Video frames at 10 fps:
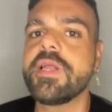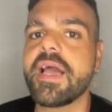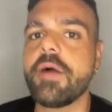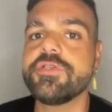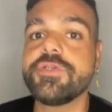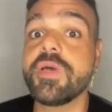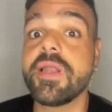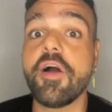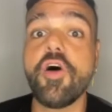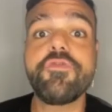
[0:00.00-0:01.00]
Like I was doing
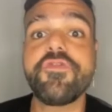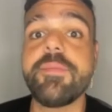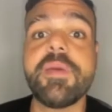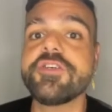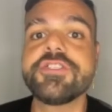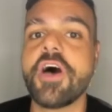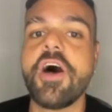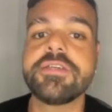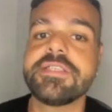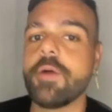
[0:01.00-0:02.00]
like all female
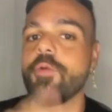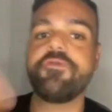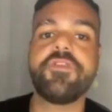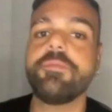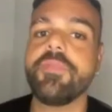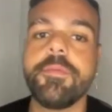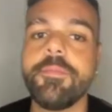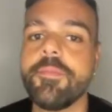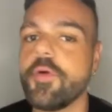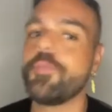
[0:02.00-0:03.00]
songs, and I would flip
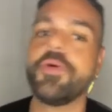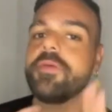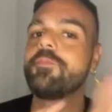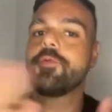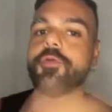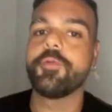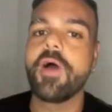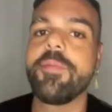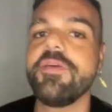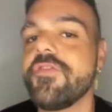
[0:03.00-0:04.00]
them or put them through the
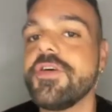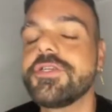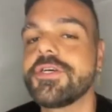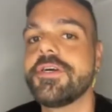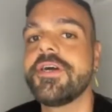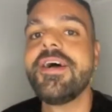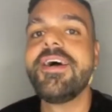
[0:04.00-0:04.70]
Robbie filter